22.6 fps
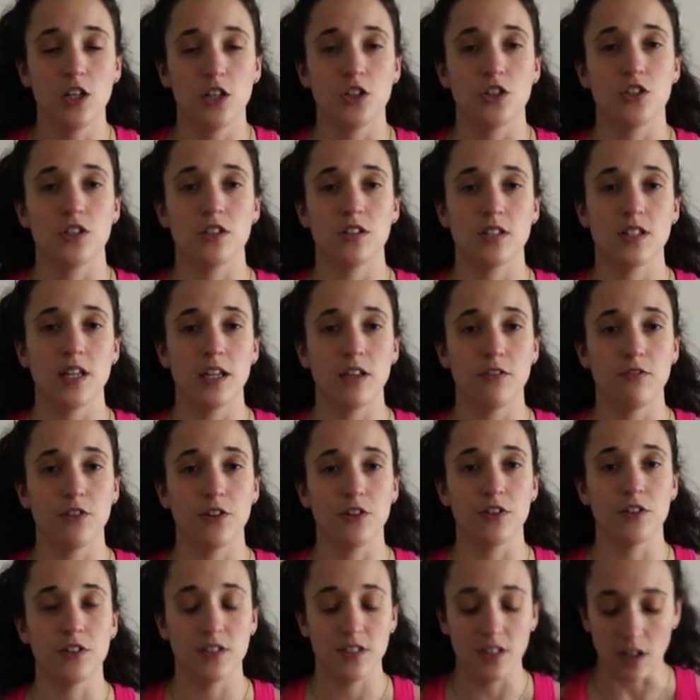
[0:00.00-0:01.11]
Just like for
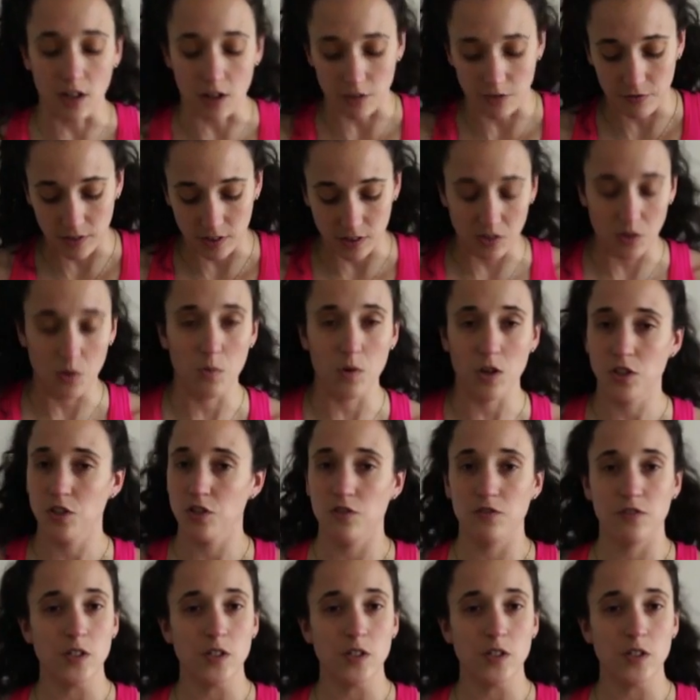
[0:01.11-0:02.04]
yourself, I don't want you